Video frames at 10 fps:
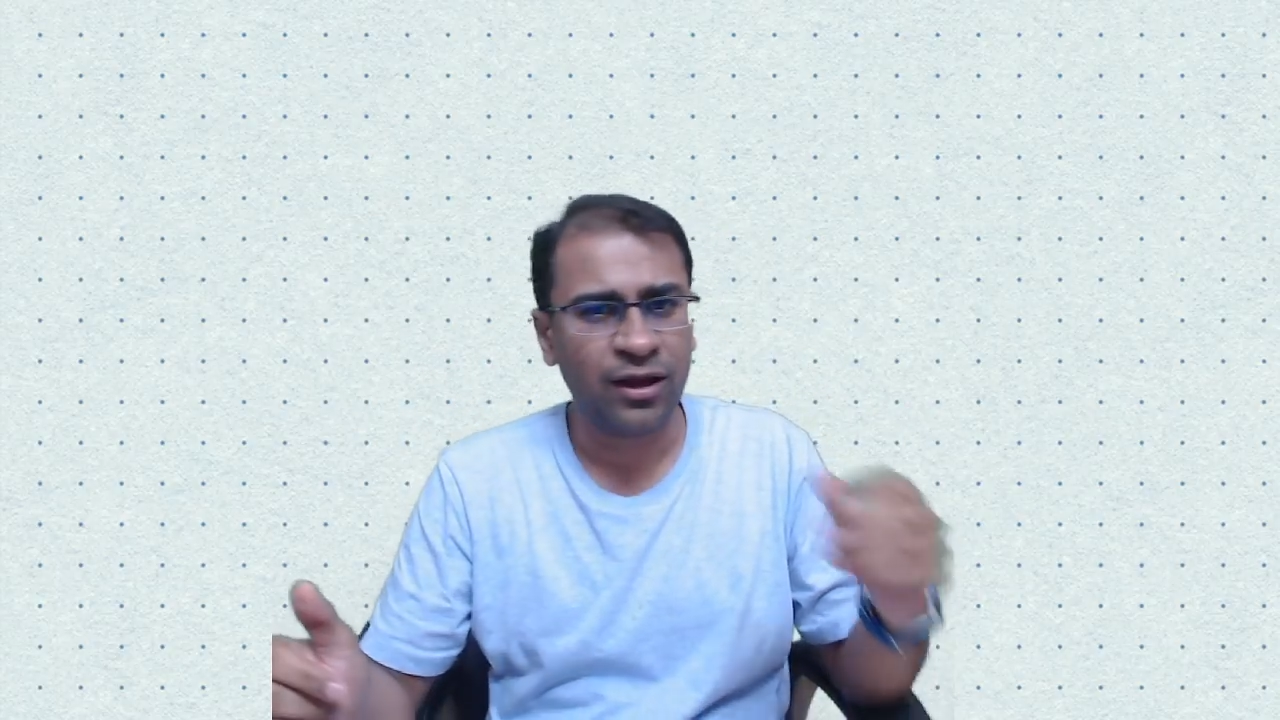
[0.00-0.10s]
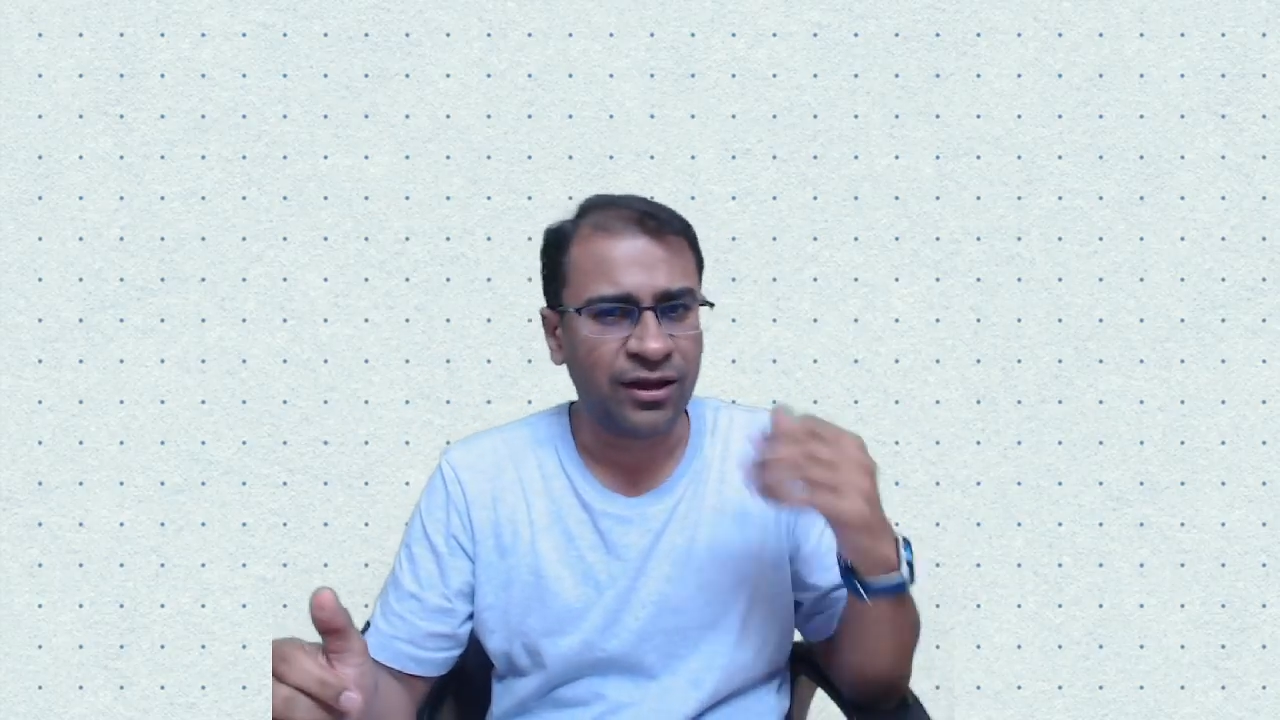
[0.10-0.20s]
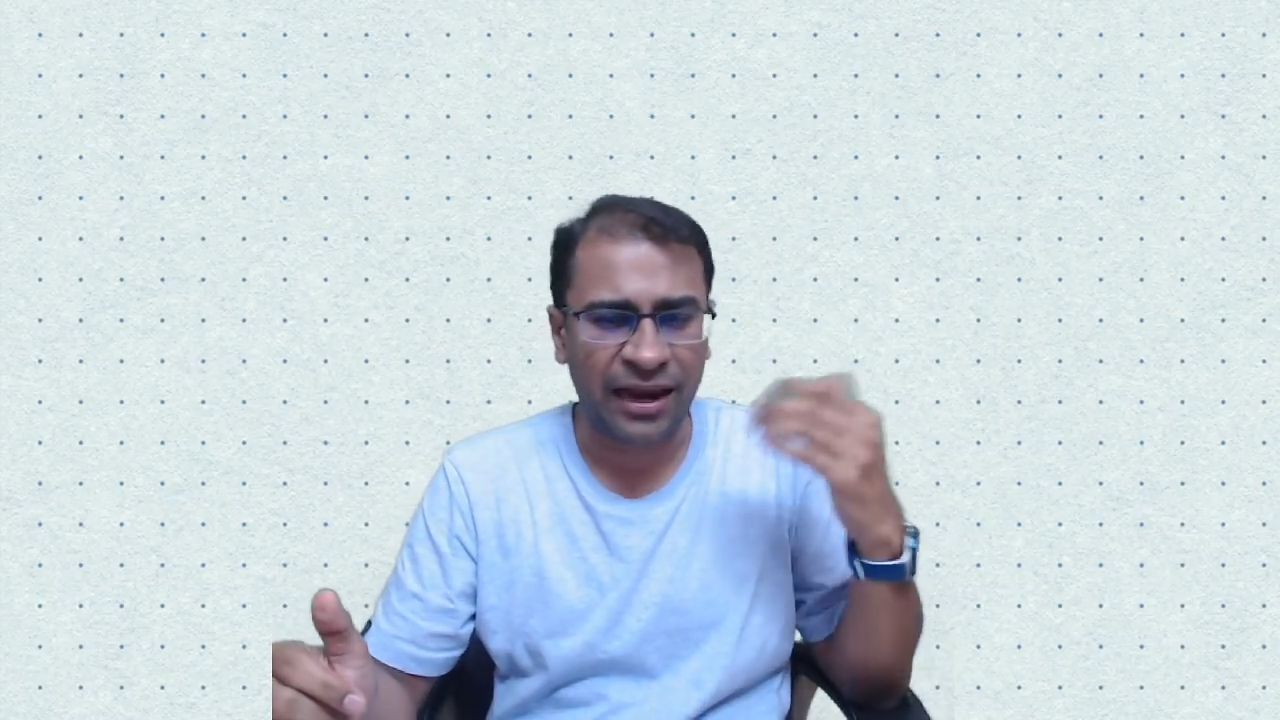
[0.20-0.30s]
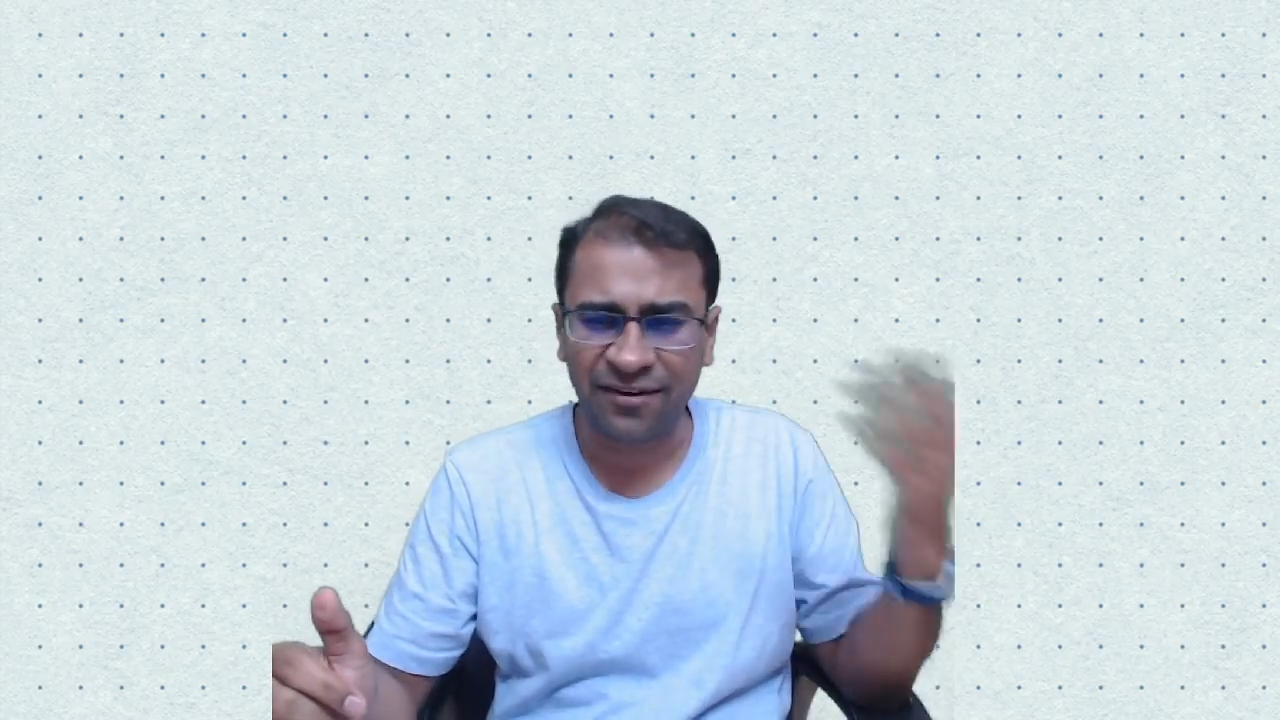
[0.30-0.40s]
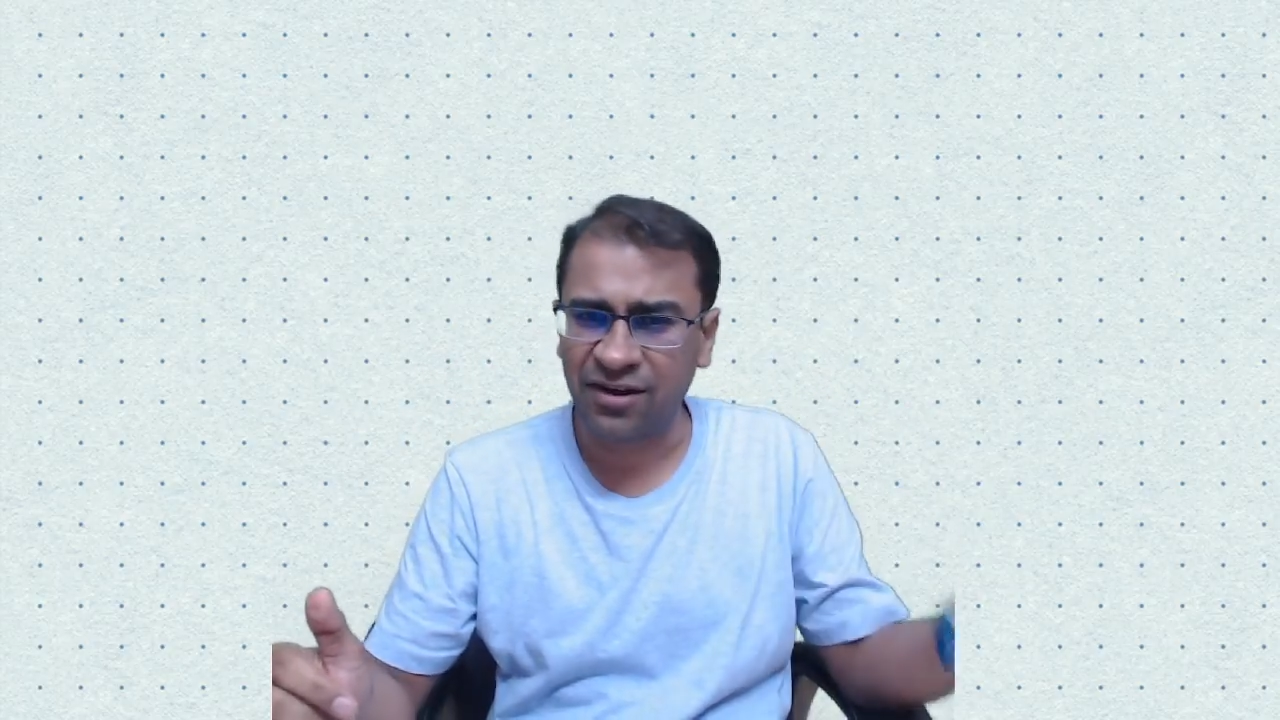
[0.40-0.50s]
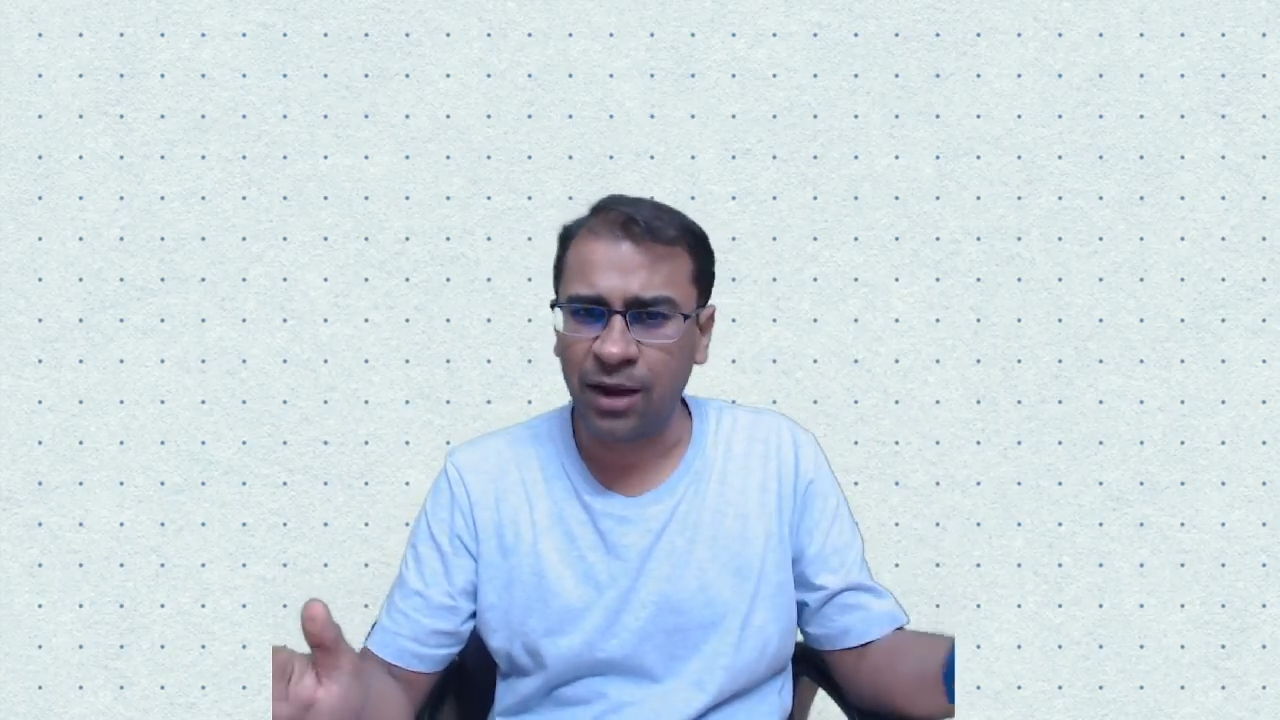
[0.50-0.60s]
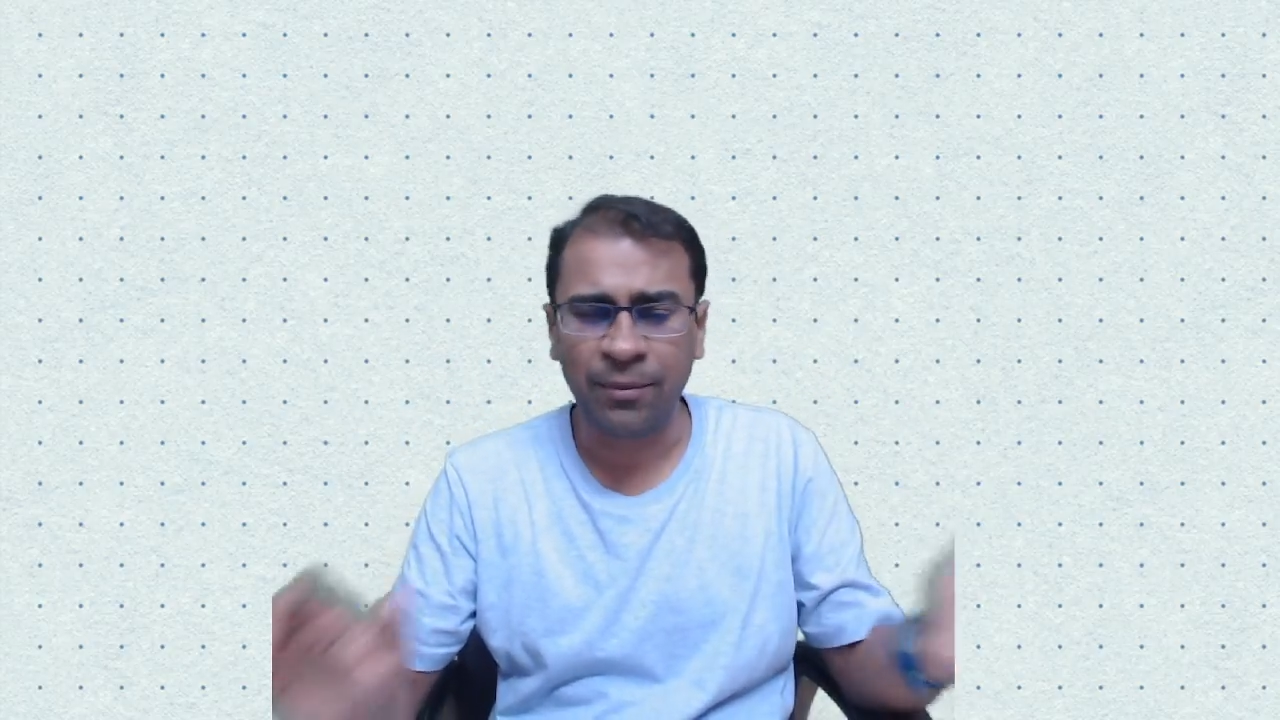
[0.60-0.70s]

Telegram,